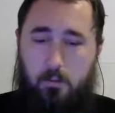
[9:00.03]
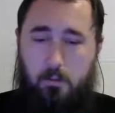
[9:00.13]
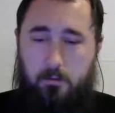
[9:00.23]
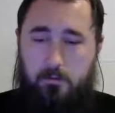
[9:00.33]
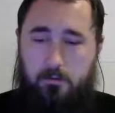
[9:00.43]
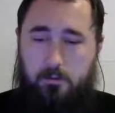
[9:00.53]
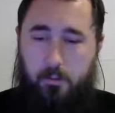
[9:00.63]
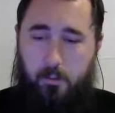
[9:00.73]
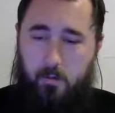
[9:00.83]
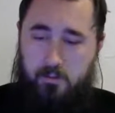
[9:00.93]
So is there
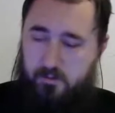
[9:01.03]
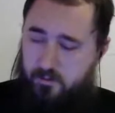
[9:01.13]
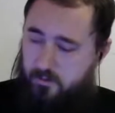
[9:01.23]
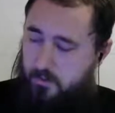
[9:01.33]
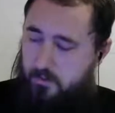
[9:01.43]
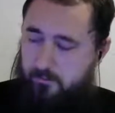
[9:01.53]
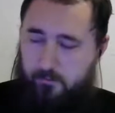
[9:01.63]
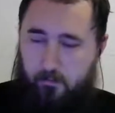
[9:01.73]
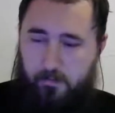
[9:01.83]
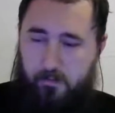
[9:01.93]
any questions you have,
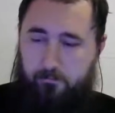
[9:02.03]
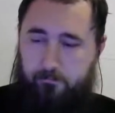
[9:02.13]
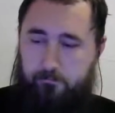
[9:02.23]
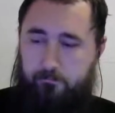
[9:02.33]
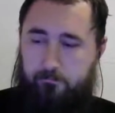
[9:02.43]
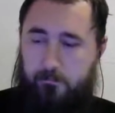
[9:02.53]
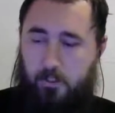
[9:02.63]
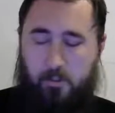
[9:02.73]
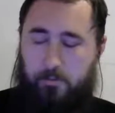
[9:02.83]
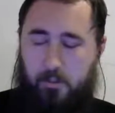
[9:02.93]
Omar?
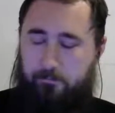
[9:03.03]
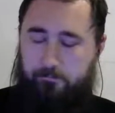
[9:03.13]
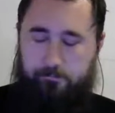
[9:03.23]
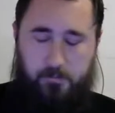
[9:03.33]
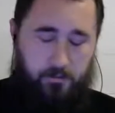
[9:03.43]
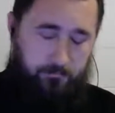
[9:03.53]
Or Ahmed? Sorry.